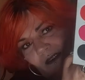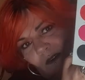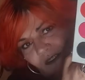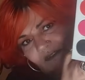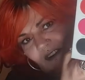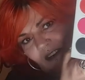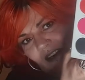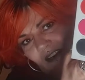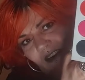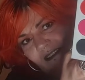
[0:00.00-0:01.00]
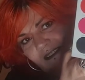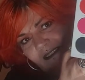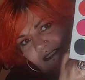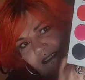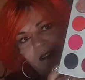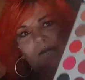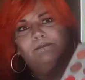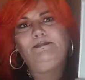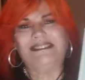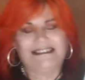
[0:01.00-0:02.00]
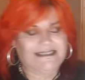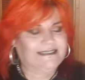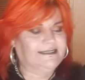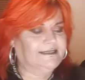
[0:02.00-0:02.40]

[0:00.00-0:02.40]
It looks very nice, but